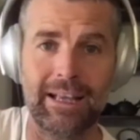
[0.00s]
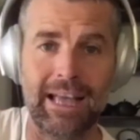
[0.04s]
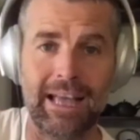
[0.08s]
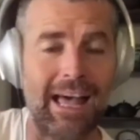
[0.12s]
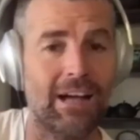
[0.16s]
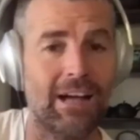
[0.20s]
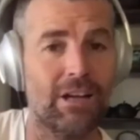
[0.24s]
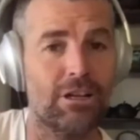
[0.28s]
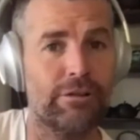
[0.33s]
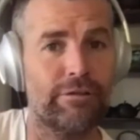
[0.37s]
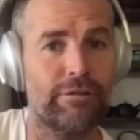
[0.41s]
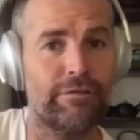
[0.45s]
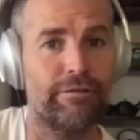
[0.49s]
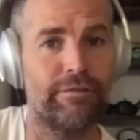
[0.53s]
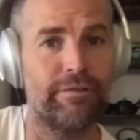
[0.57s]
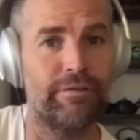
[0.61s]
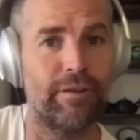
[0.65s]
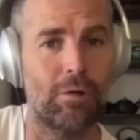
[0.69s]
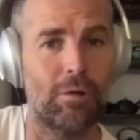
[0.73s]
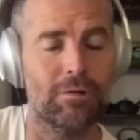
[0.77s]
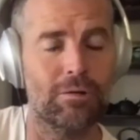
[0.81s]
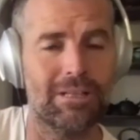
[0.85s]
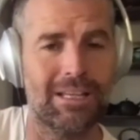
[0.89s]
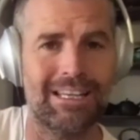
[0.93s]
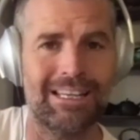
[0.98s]
Our
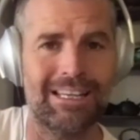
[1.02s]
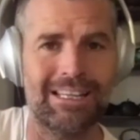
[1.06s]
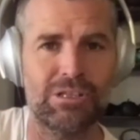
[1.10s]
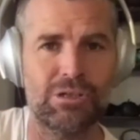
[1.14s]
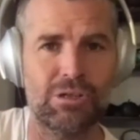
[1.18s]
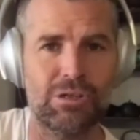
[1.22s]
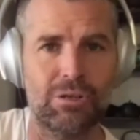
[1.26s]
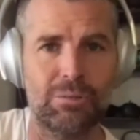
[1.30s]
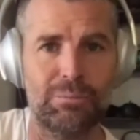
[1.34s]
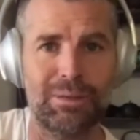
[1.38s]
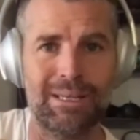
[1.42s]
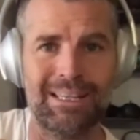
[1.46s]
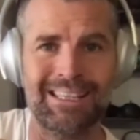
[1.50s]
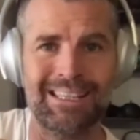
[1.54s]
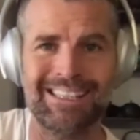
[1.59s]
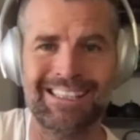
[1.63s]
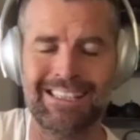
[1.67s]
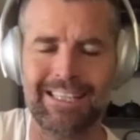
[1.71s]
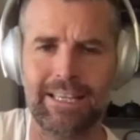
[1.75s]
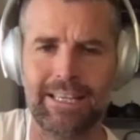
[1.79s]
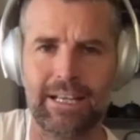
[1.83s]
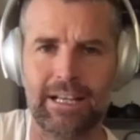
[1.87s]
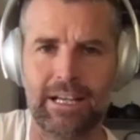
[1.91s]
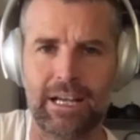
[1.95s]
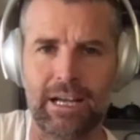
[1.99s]
default is to be
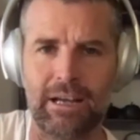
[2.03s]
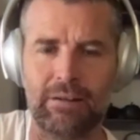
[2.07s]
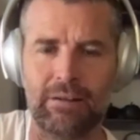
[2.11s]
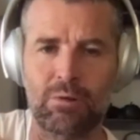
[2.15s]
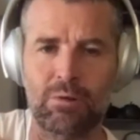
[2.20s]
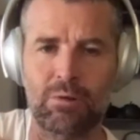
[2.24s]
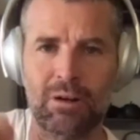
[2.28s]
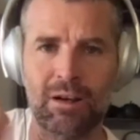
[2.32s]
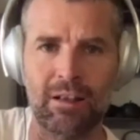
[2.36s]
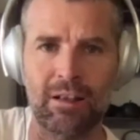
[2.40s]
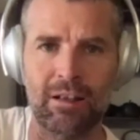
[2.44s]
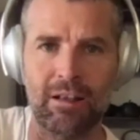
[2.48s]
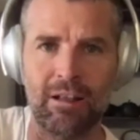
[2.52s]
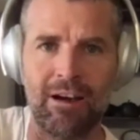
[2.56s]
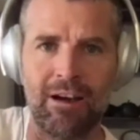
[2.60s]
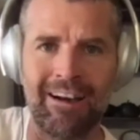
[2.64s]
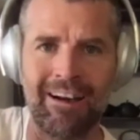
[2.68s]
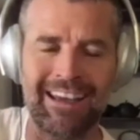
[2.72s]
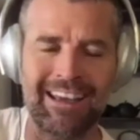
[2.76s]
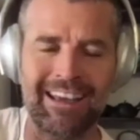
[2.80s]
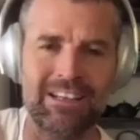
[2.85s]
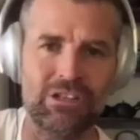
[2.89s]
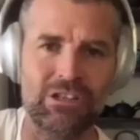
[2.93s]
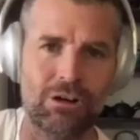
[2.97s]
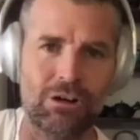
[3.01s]
sick and
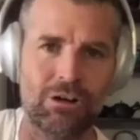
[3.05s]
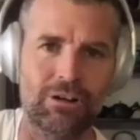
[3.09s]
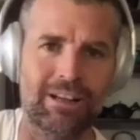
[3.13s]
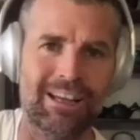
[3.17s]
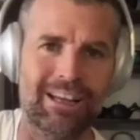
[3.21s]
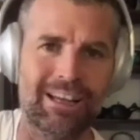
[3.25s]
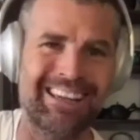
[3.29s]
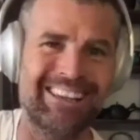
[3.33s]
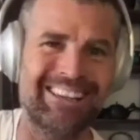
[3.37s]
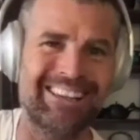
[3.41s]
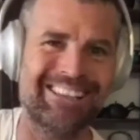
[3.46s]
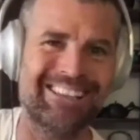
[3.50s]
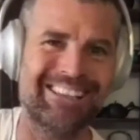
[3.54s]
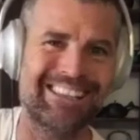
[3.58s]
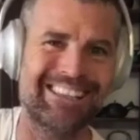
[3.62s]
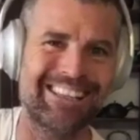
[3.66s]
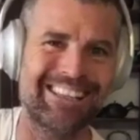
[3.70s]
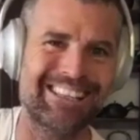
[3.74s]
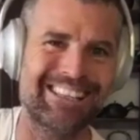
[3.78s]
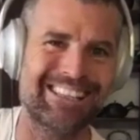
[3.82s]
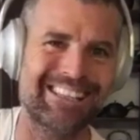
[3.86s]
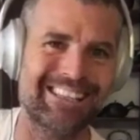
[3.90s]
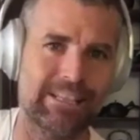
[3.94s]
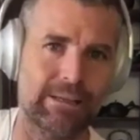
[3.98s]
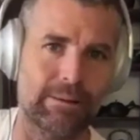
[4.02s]
reliant on a
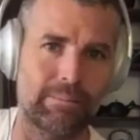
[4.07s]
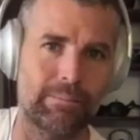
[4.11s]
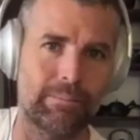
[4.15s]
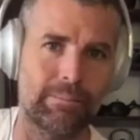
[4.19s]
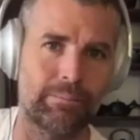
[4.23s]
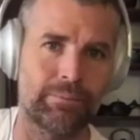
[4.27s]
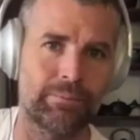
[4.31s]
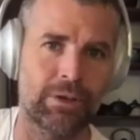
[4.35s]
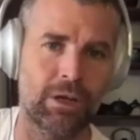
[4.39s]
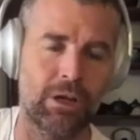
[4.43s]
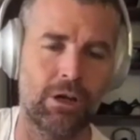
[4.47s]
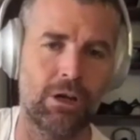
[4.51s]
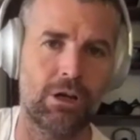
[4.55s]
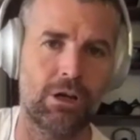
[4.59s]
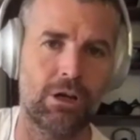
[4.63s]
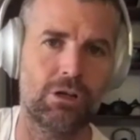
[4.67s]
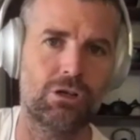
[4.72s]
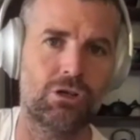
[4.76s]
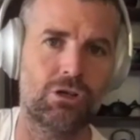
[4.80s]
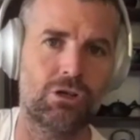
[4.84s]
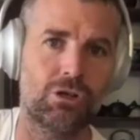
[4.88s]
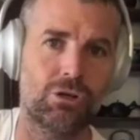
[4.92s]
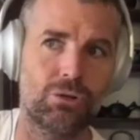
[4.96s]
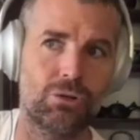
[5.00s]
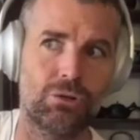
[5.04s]
system
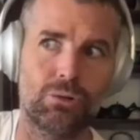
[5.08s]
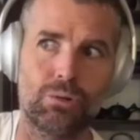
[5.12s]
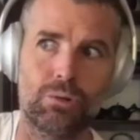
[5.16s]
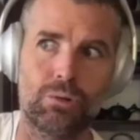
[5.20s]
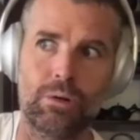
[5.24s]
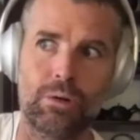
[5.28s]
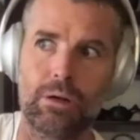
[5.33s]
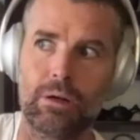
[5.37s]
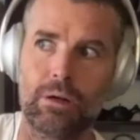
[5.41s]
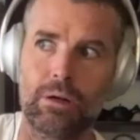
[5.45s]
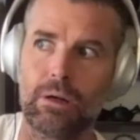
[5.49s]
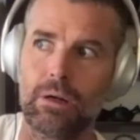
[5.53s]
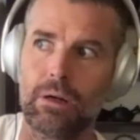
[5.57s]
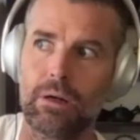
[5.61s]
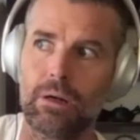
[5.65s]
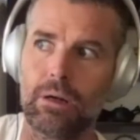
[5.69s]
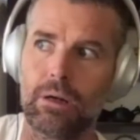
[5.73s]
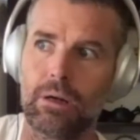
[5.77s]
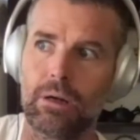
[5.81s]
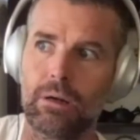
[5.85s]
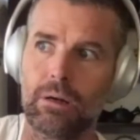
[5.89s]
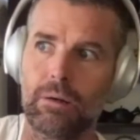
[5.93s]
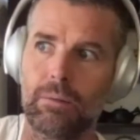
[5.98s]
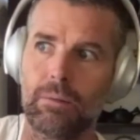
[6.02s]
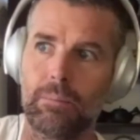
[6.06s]
to
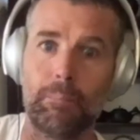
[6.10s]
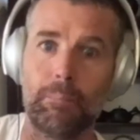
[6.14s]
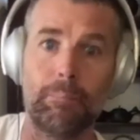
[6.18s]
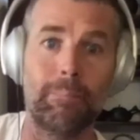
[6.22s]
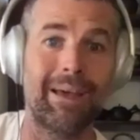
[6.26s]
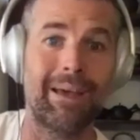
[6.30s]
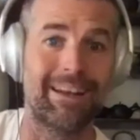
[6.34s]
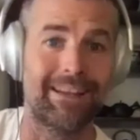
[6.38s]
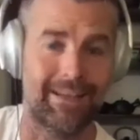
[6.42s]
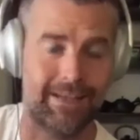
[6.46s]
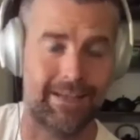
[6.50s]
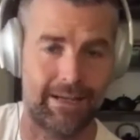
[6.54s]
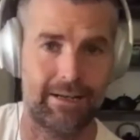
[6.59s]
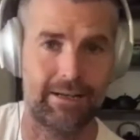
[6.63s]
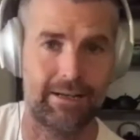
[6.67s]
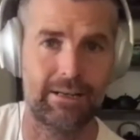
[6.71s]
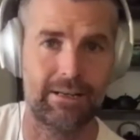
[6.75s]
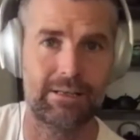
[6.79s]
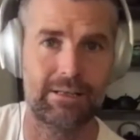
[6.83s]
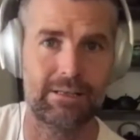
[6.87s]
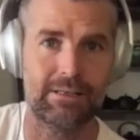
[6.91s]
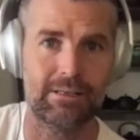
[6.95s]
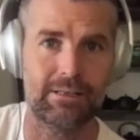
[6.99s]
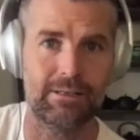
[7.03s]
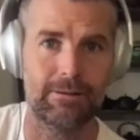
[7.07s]
medicate
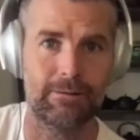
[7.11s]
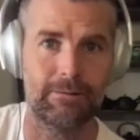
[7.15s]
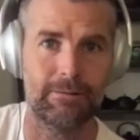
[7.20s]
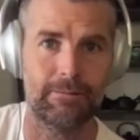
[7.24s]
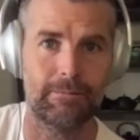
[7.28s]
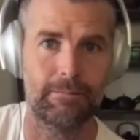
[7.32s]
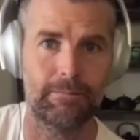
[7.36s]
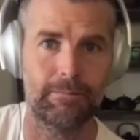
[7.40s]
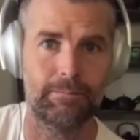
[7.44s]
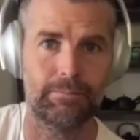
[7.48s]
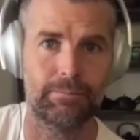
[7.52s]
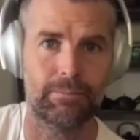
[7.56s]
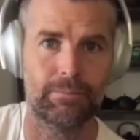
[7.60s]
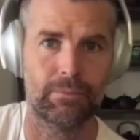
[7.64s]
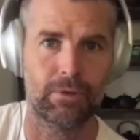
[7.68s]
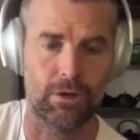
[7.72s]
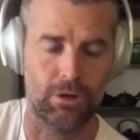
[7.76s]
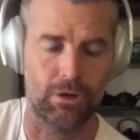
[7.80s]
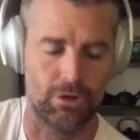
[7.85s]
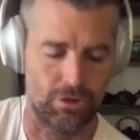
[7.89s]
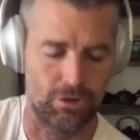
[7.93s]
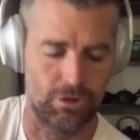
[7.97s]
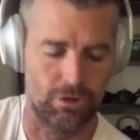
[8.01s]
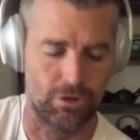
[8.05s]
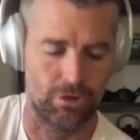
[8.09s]
us,
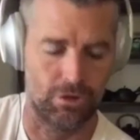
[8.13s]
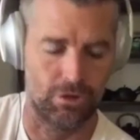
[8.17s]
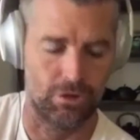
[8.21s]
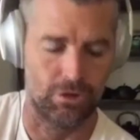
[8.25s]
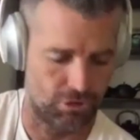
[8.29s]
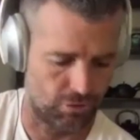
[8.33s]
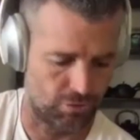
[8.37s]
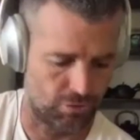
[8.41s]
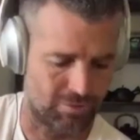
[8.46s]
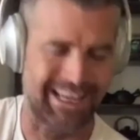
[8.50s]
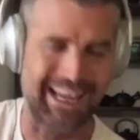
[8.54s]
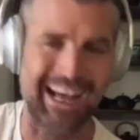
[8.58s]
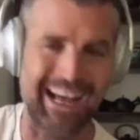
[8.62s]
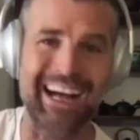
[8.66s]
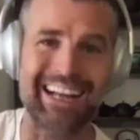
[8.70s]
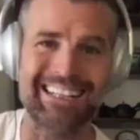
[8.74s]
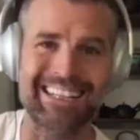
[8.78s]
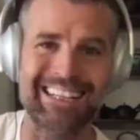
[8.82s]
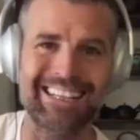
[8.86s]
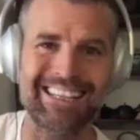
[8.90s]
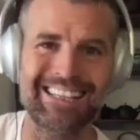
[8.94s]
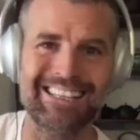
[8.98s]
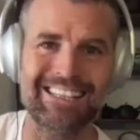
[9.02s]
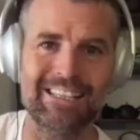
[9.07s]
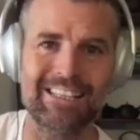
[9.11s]
to cut
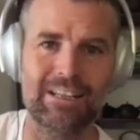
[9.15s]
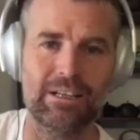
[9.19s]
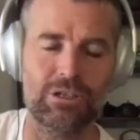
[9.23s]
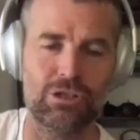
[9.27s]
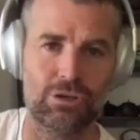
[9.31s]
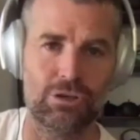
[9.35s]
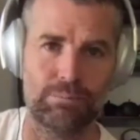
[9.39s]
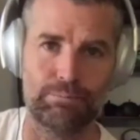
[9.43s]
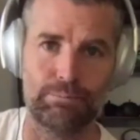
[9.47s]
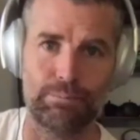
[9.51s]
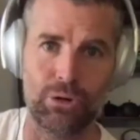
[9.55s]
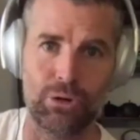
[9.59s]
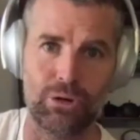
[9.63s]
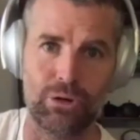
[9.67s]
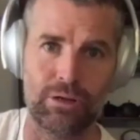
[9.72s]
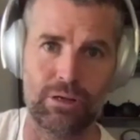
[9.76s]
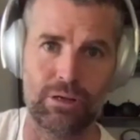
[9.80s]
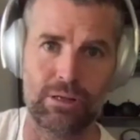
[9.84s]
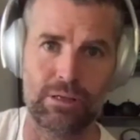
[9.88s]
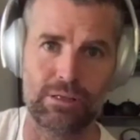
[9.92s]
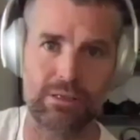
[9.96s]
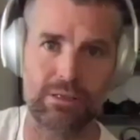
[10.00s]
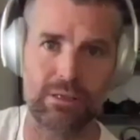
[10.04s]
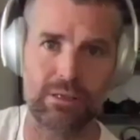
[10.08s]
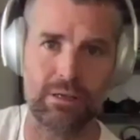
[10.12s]
us, to burn us,
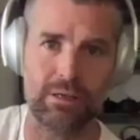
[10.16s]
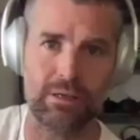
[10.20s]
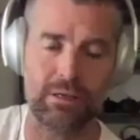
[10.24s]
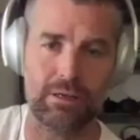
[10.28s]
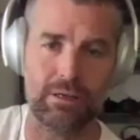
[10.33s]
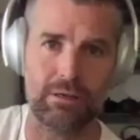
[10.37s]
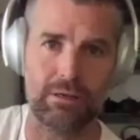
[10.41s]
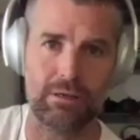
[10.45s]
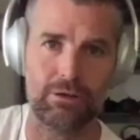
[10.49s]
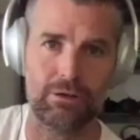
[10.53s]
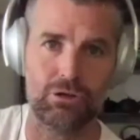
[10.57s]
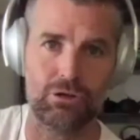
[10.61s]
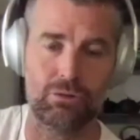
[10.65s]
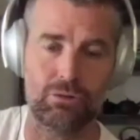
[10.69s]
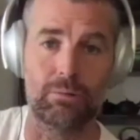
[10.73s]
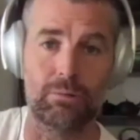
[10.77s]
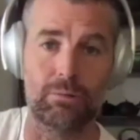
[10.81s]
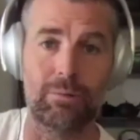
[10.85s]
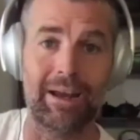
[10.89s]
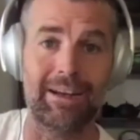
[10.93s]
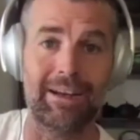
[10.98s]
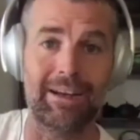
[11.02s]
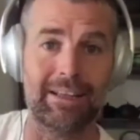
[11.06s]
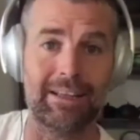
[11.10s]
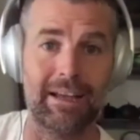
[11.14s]
to
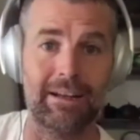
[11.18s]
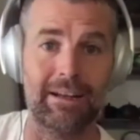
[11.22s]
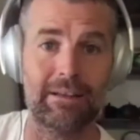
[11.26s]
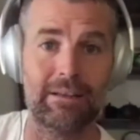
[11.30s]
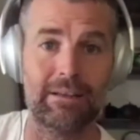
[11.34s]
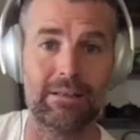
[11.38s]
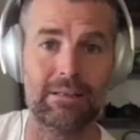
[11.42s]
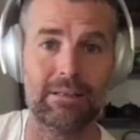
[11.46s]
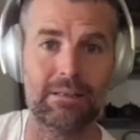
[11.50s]
irradiate us,